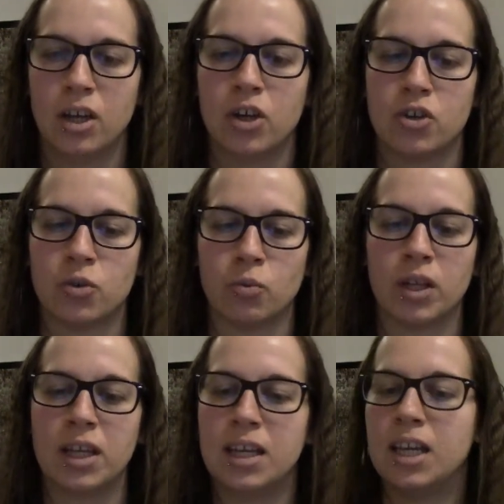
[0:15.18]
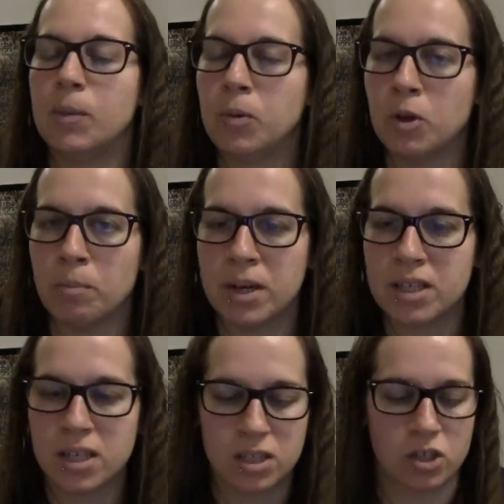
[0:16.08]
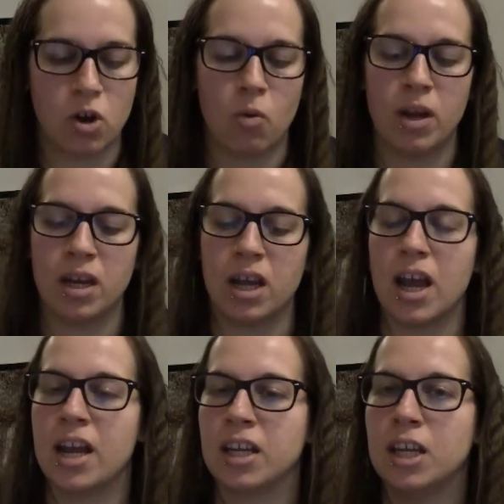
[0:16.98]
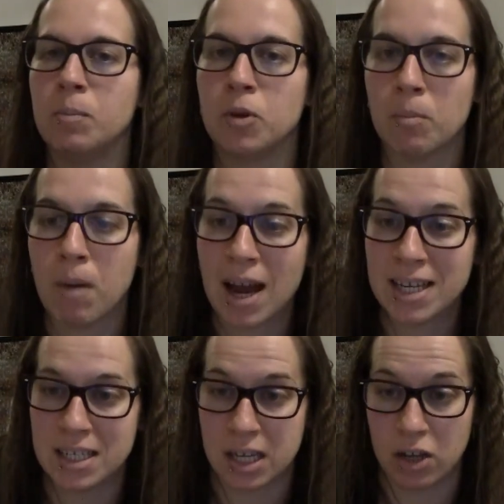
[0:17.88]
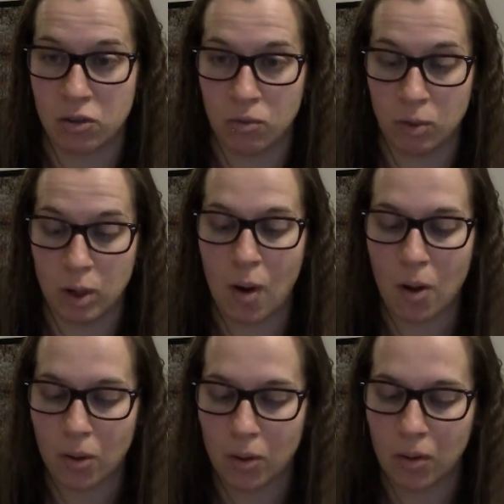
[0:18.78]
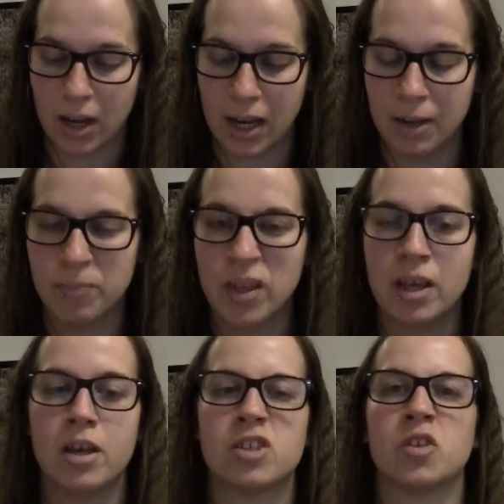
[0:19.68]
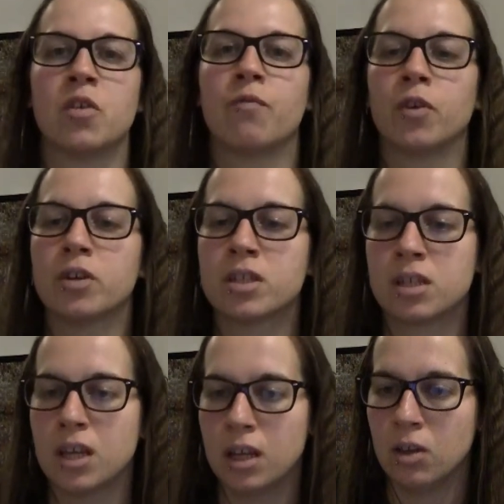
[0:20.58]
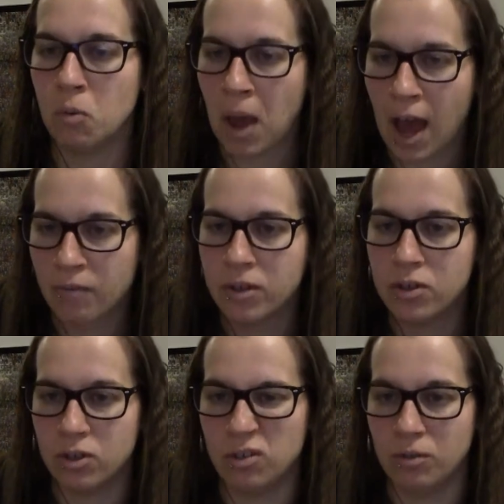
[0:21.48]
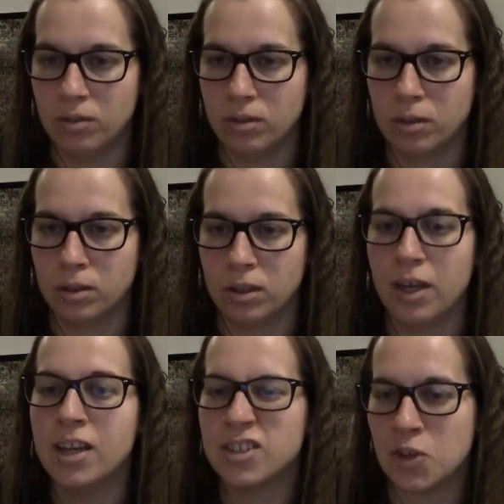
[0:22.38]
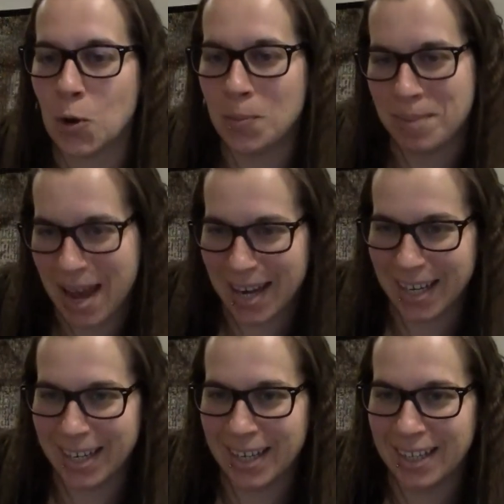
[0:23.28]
to really keep your business going and keep your mindset through it all, okay? So the first thing you have to do is don't panic.